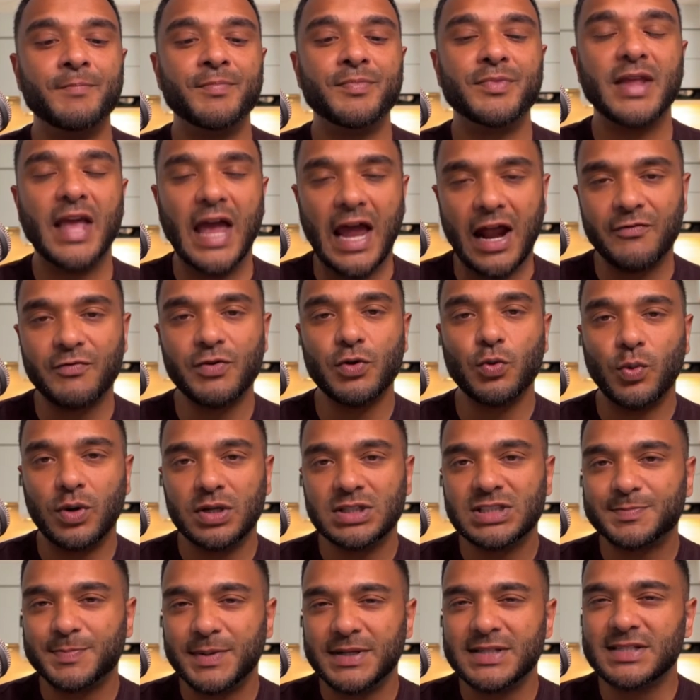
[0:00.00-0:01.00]
Everyone
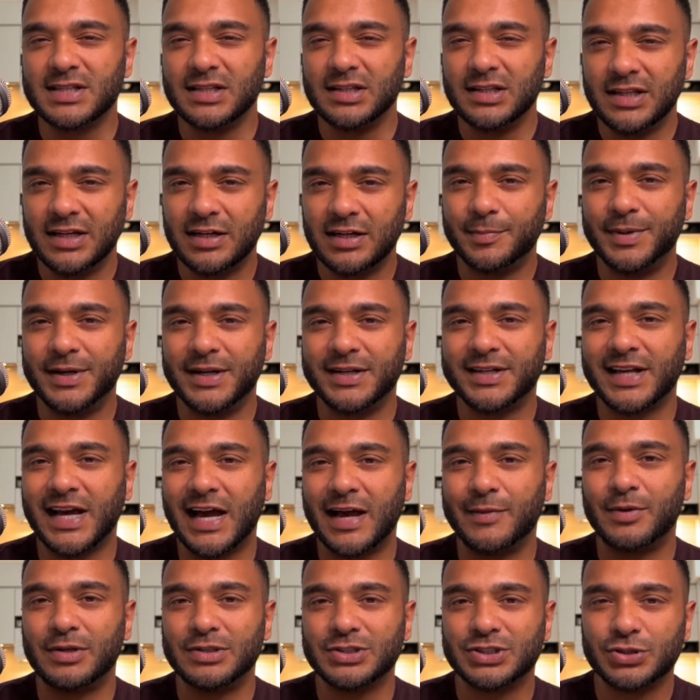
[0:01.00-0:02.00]
spends a little bit of
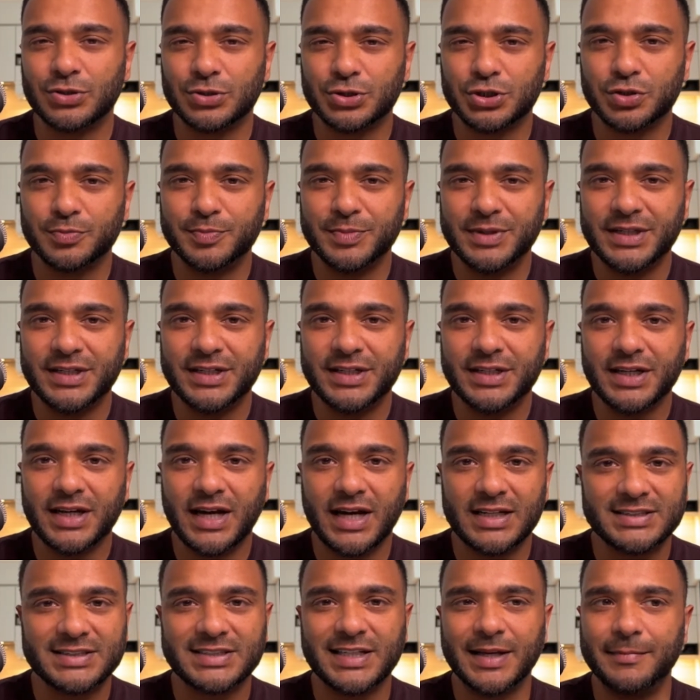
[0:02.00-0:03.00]
time on social media.
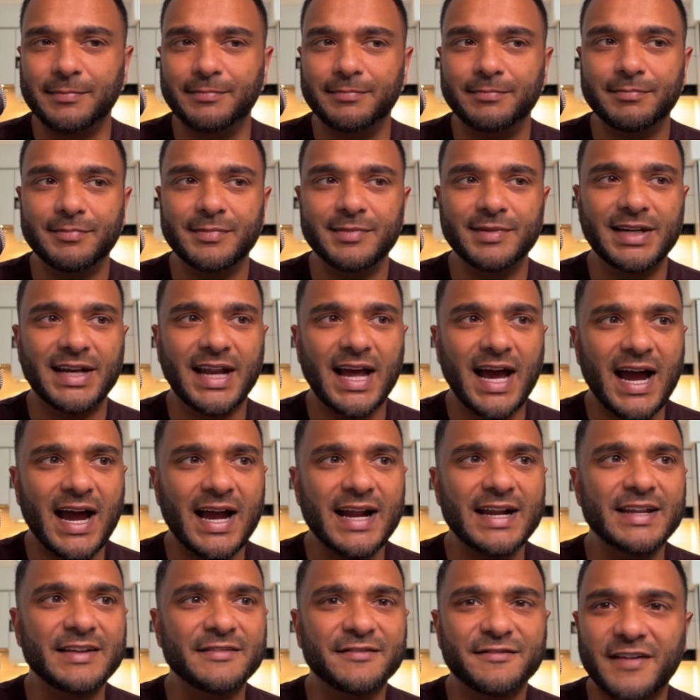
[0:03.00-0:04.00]
I'd say
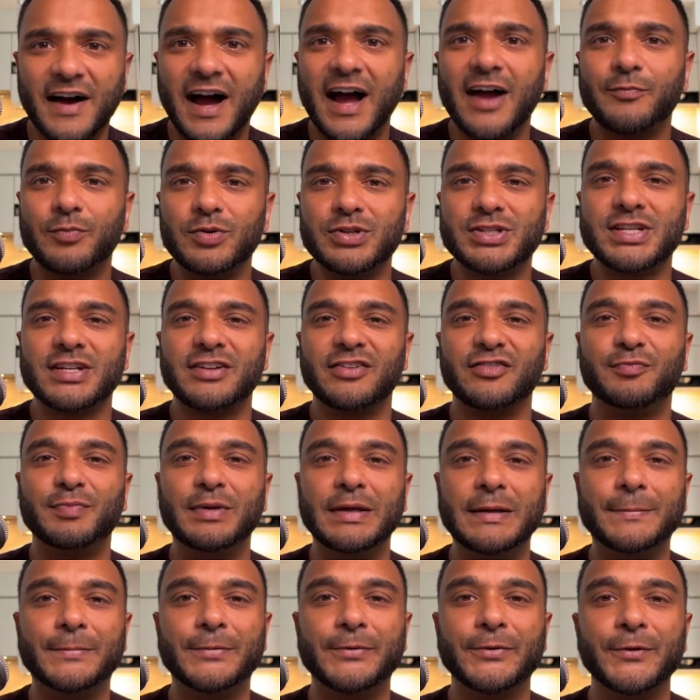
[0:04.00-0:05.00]
95% of
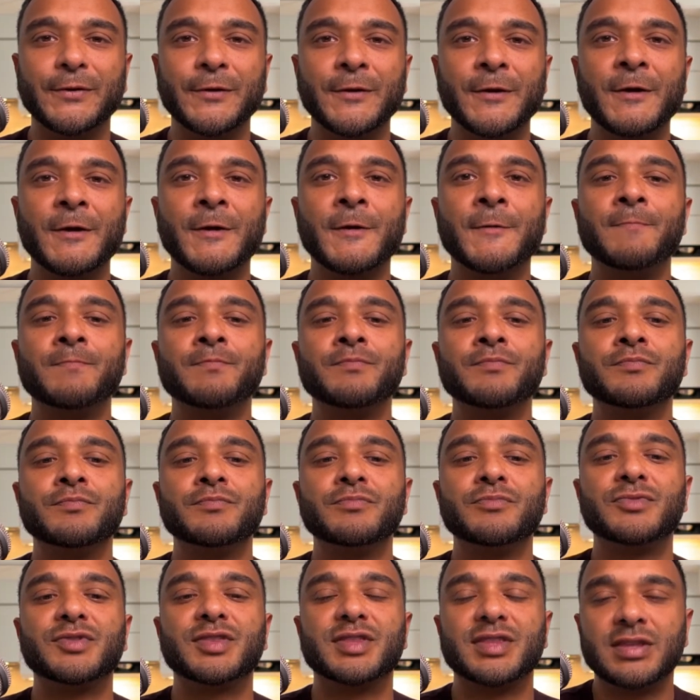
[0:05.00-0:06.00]
people.
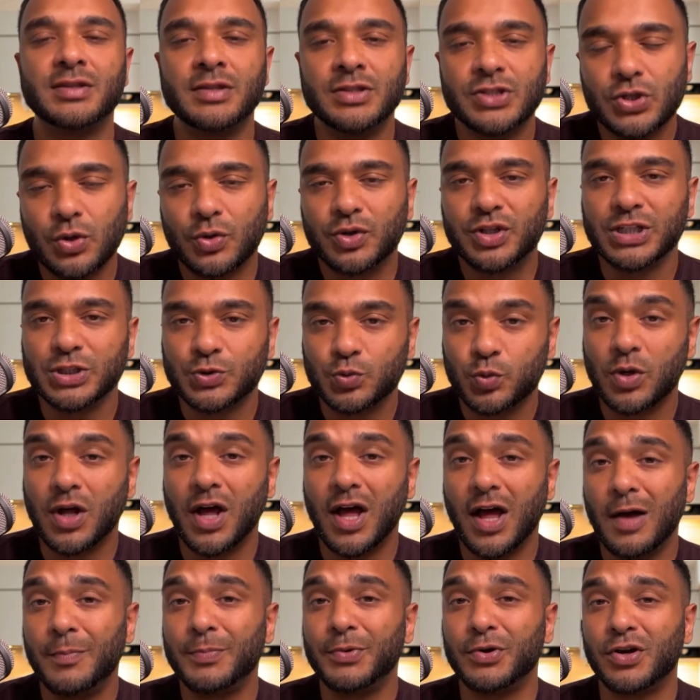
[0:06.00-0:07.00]
So this will
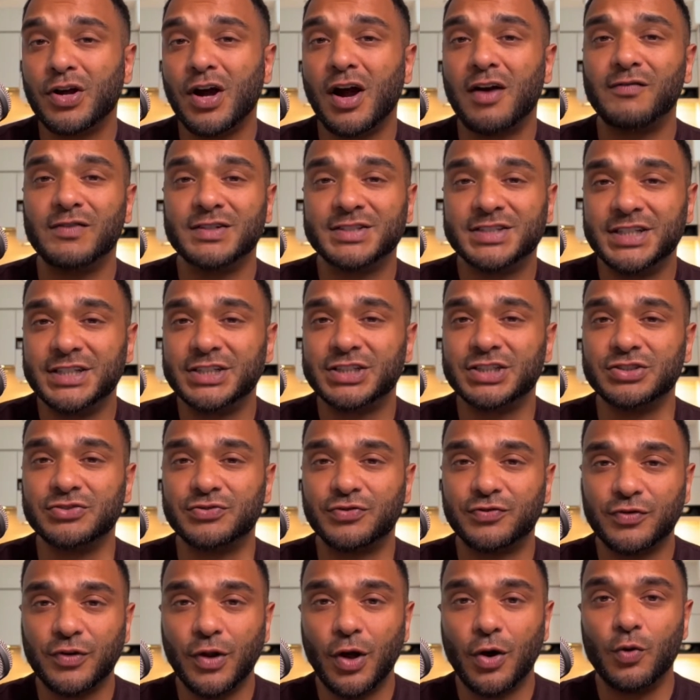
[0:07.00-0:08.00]
help your conversations
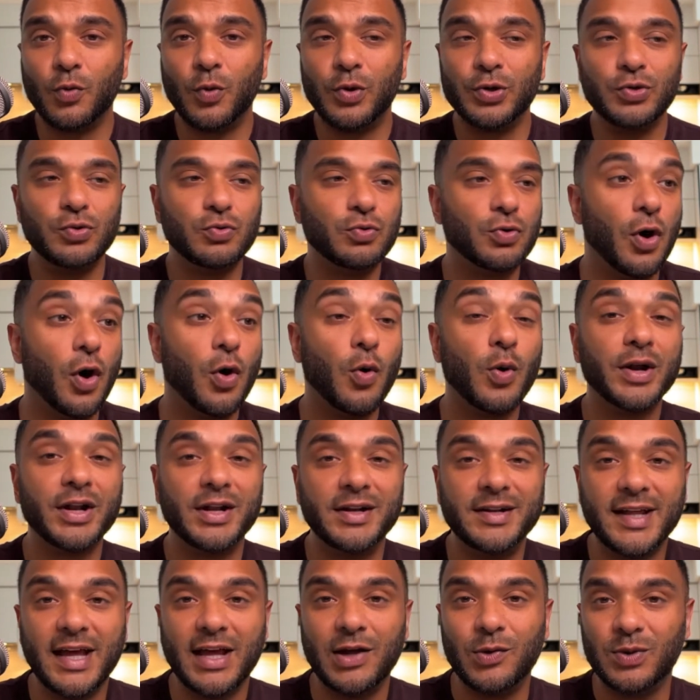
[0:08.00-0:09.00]
flow when you go on a
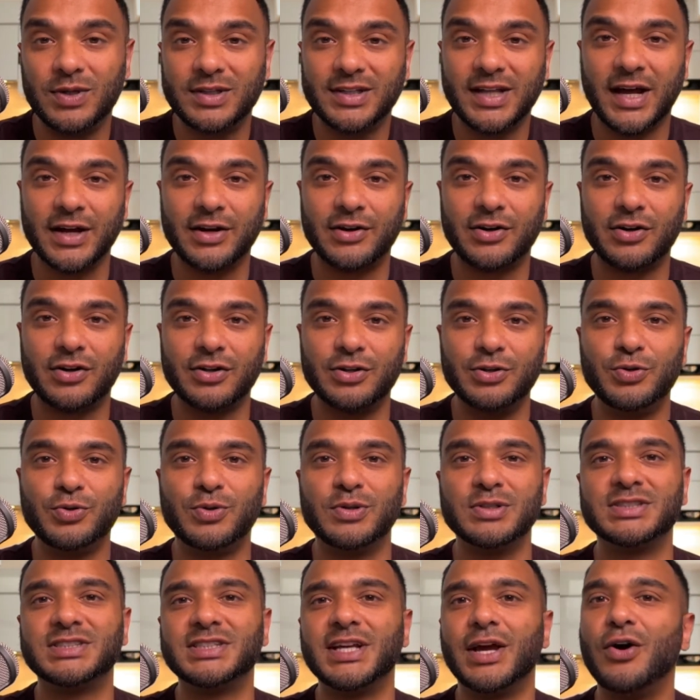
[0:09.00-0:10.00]
date with that girl, and you
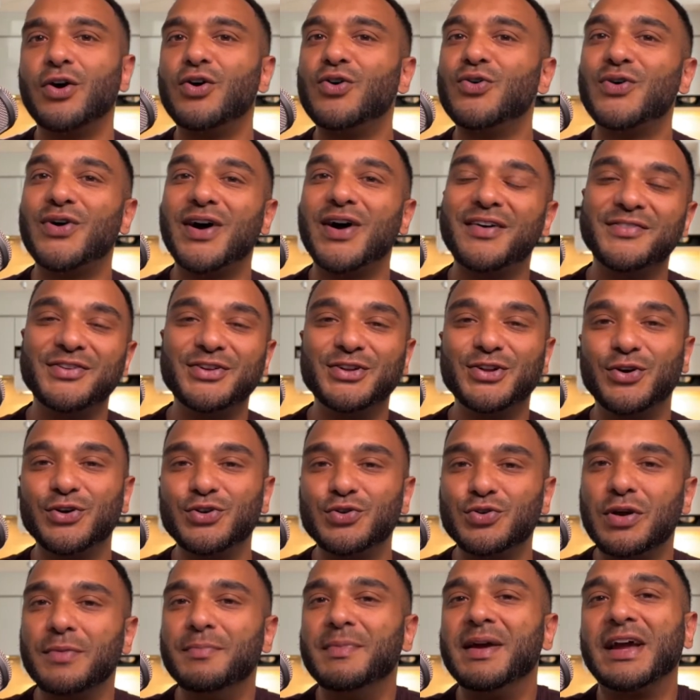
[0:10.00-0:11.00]
could say, oh,
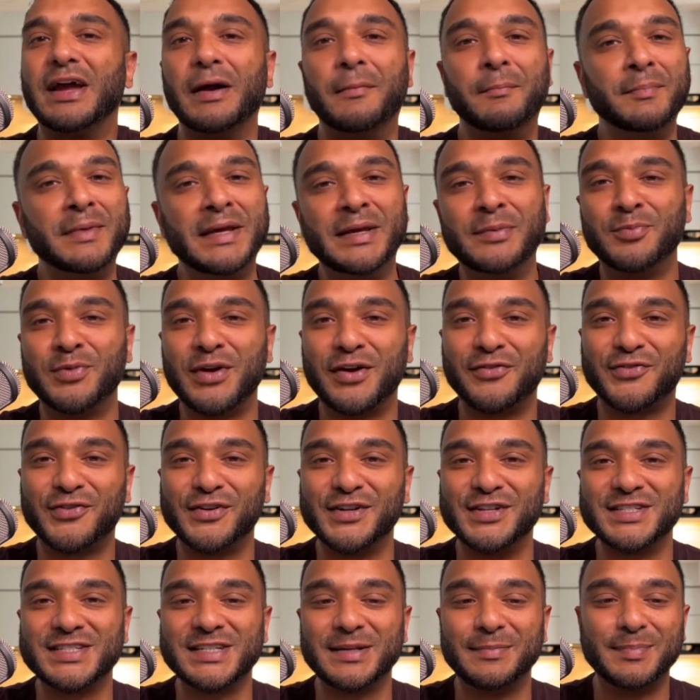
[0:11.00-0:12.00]
you can make a meme
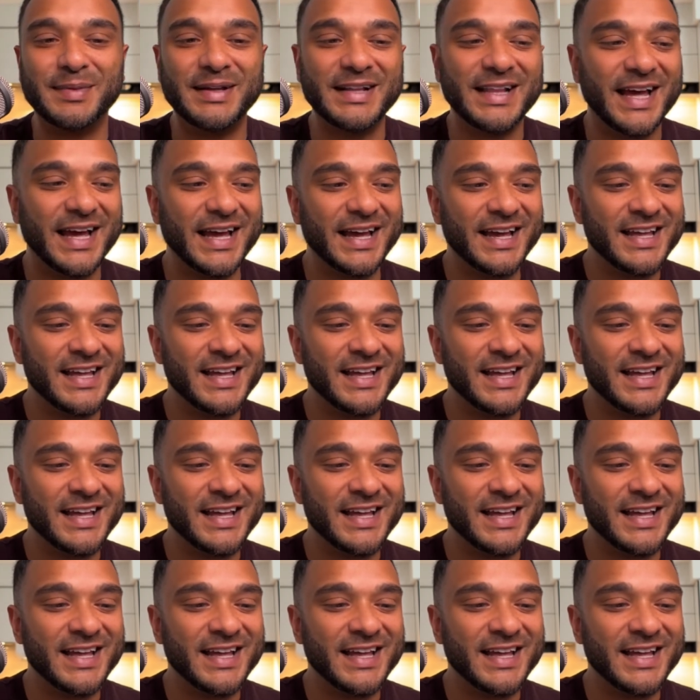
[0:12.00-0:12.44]
reference and be like,